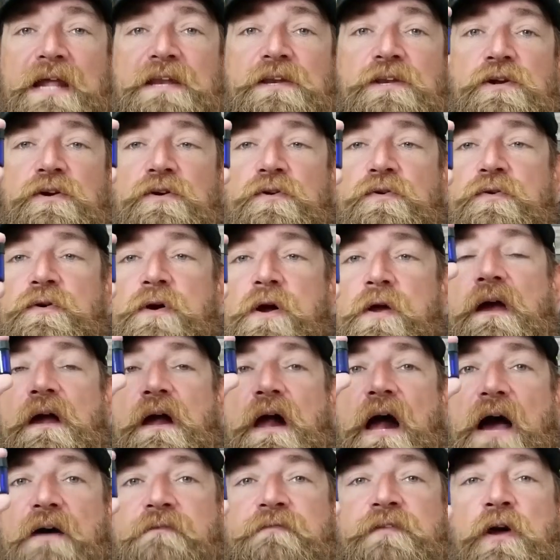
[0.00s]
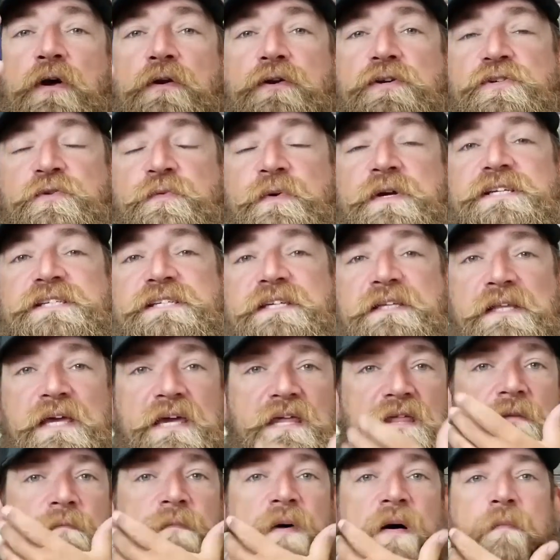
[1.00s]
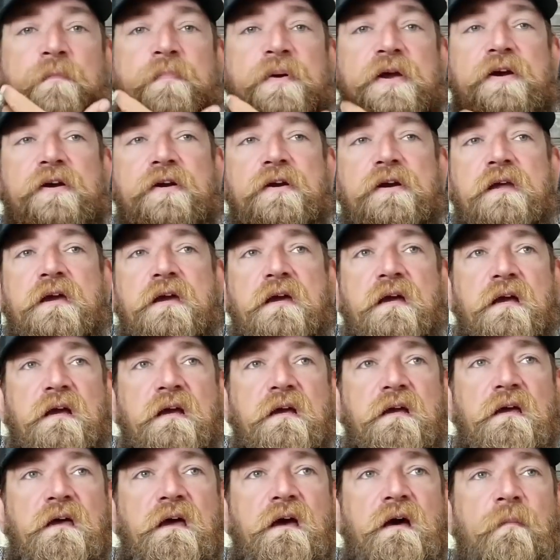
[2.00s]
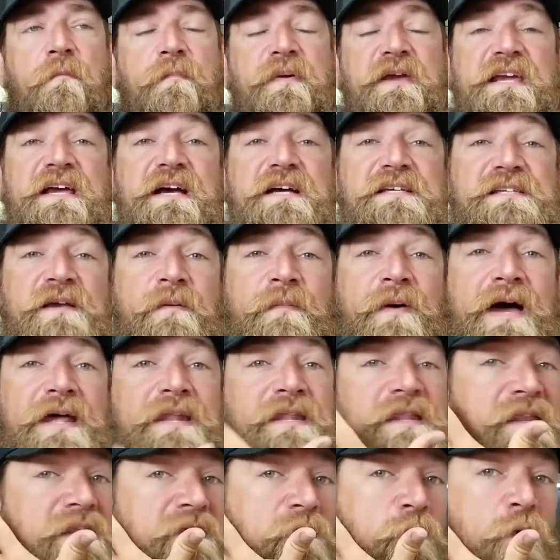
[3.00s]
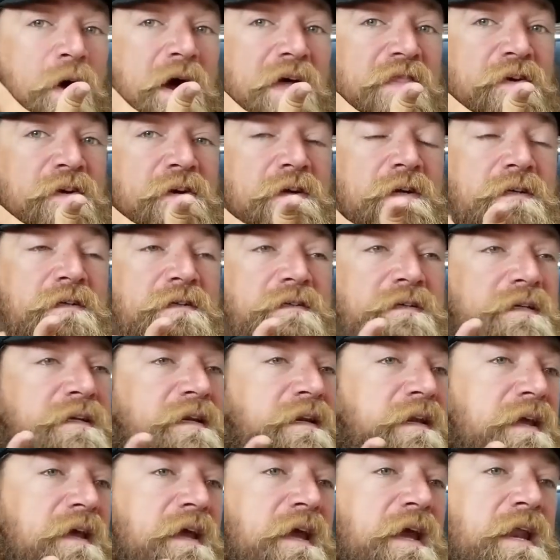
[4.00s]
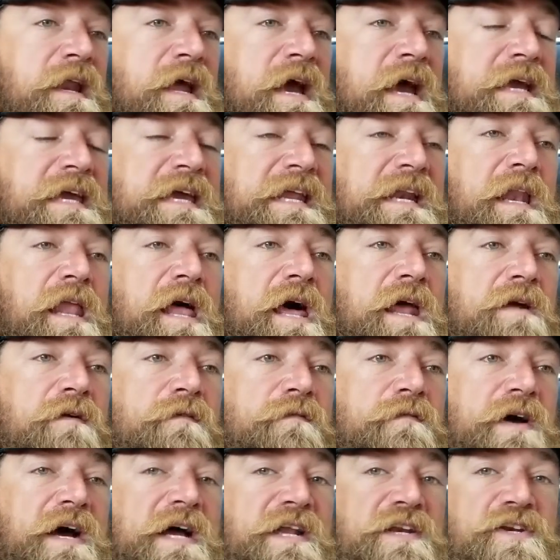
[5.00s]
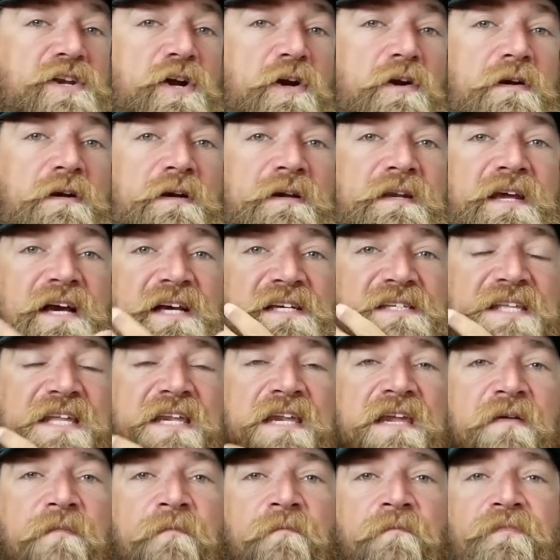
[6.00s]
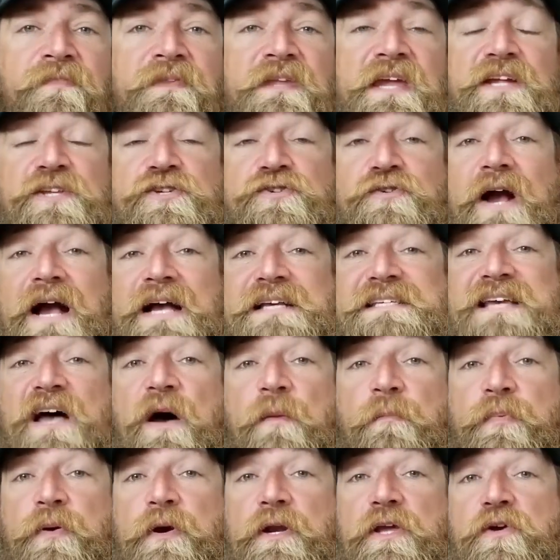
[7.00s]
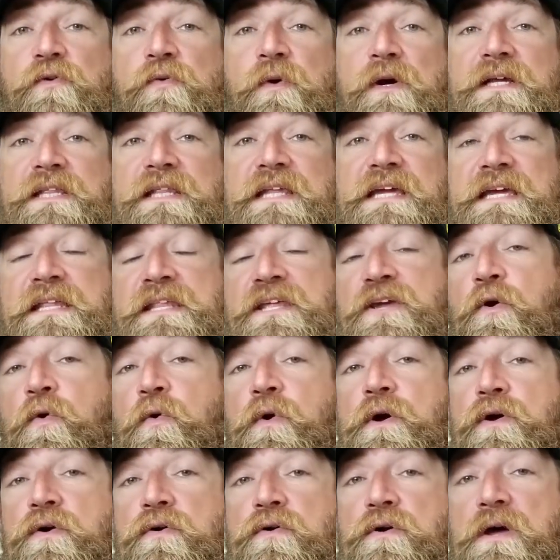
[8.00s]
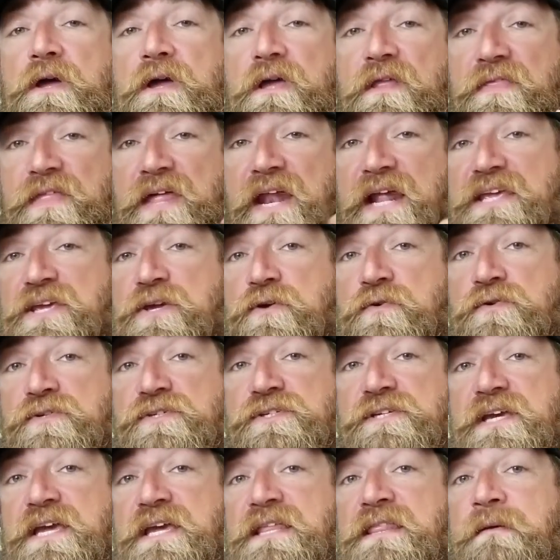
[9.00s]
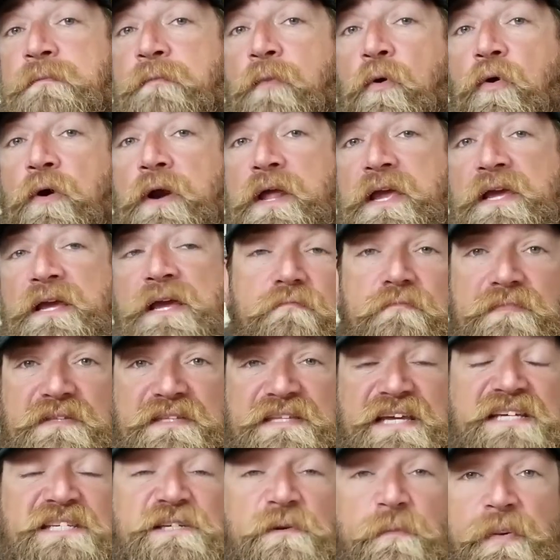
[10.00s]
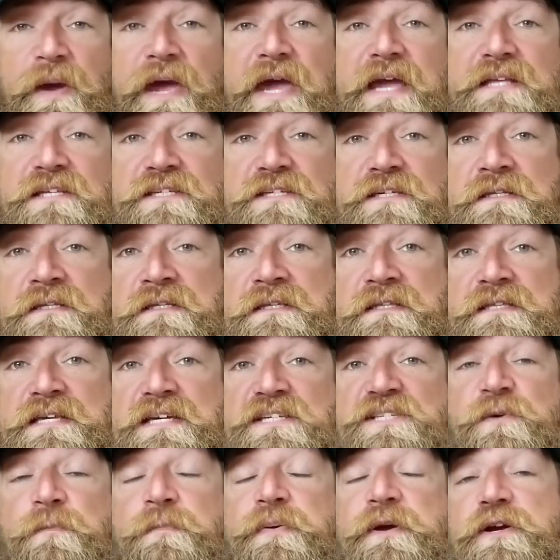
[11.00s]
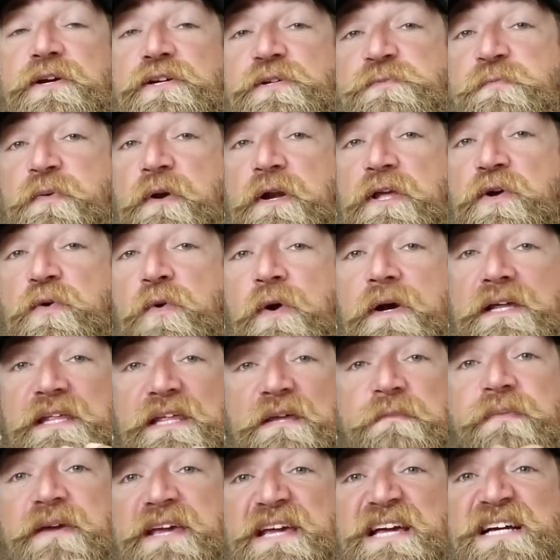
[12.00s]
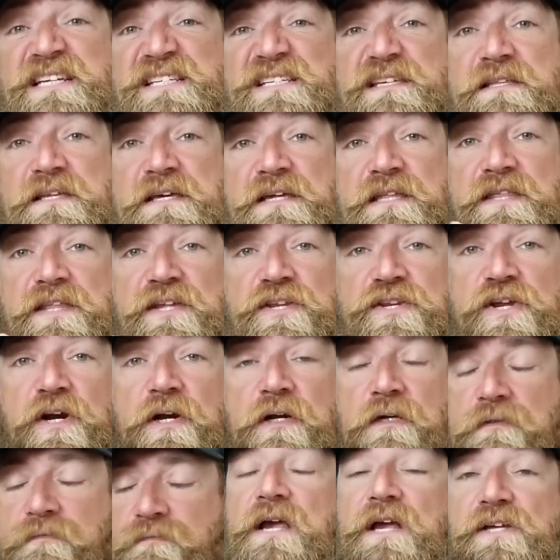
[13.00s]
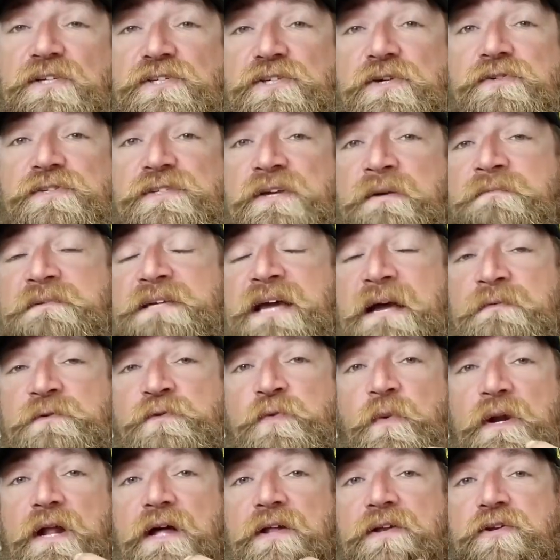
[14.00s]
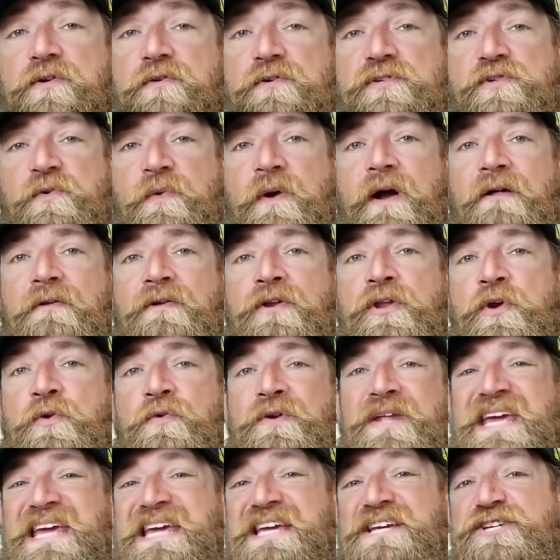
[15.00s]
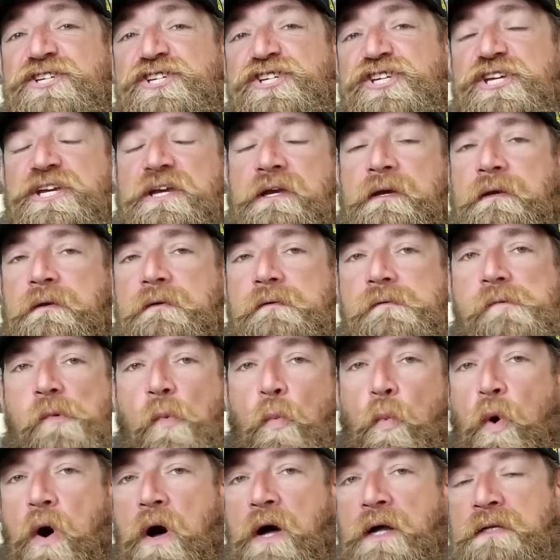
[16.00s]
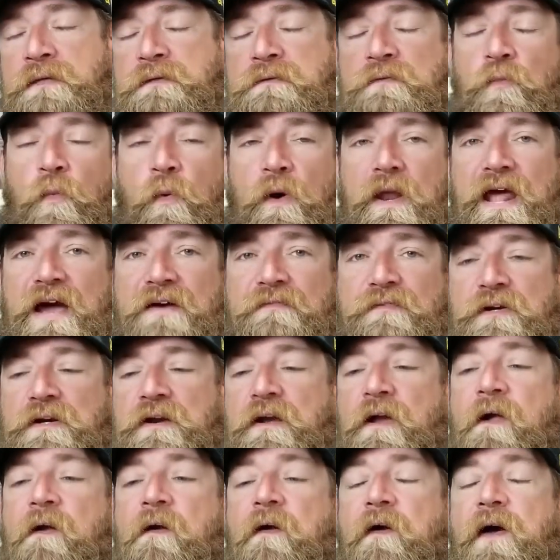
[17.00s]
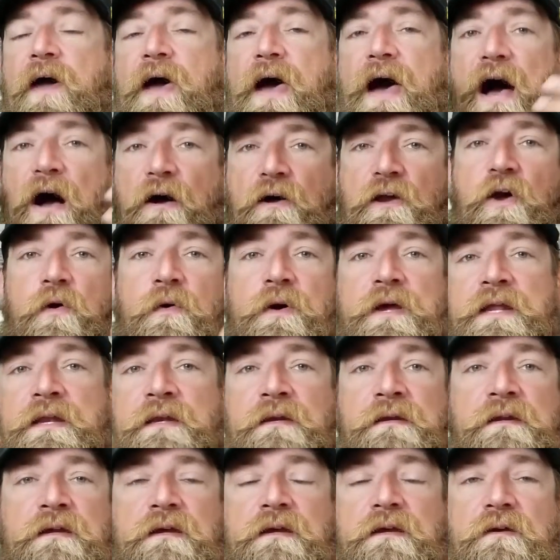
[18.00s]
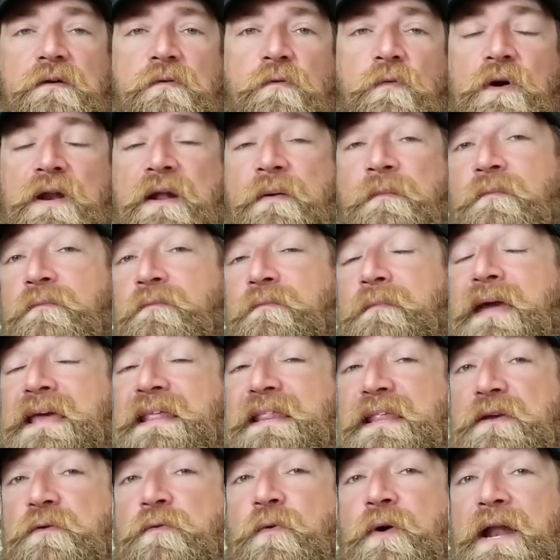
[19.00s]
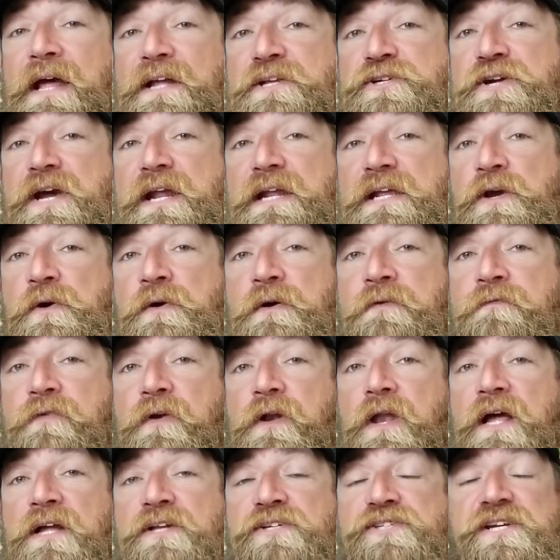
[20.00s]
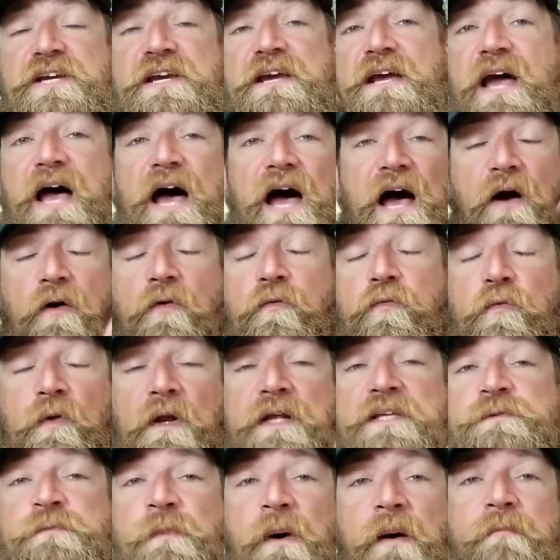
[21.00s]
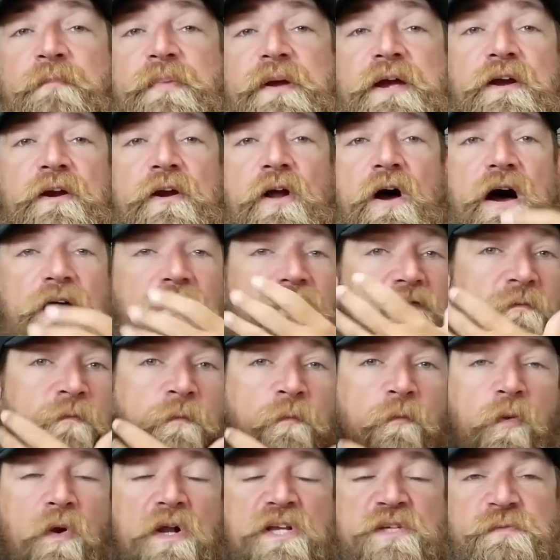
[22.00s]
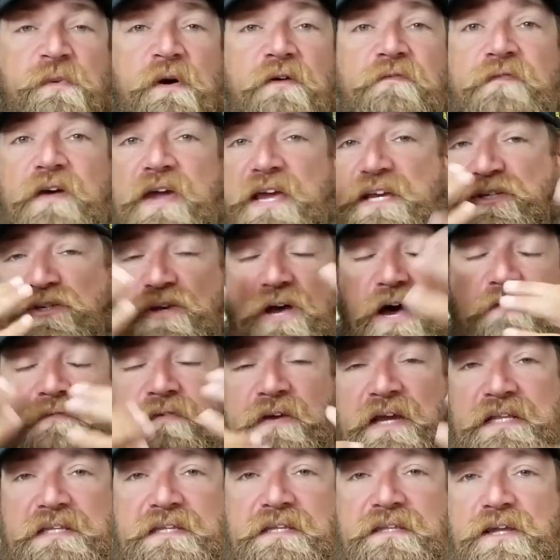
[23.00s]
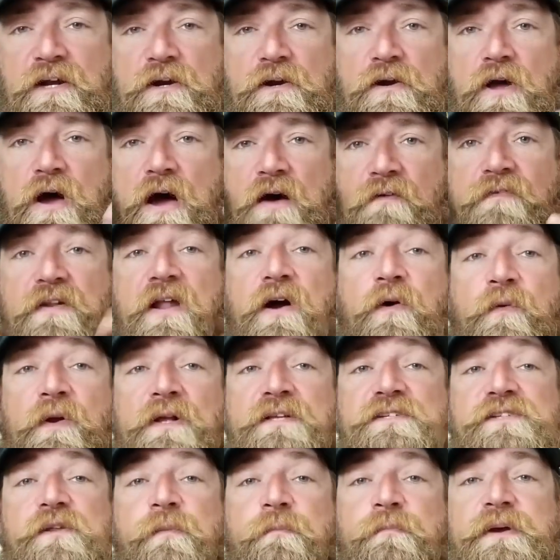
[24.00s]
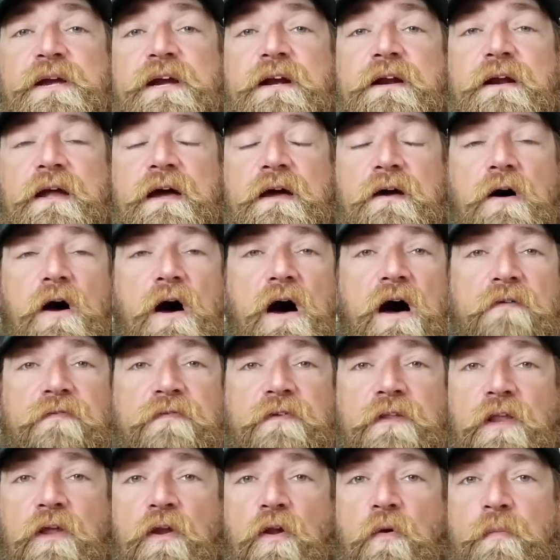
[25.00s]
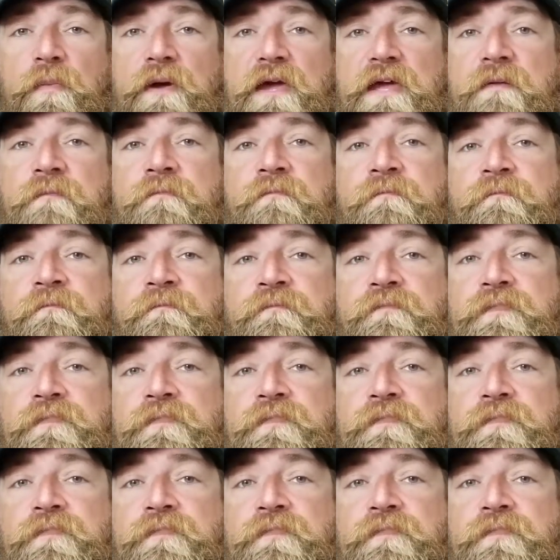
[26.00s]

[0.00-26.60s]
do, I've noticed recently that my beard, because I'm out in the weather and I get a lot of dirt and dust in it, it dries out pretty quickly, and the oil that I use in the morning dissipates and disappears pretty quickly because of the dirt. So sometimes what I'll do is around noon-ish, one, whatever, I'll go in, when I try to go in for lunch, I'll rinse my beard off and rinse my face off and get the dirt off, and I'll rinse the beard off a little bit.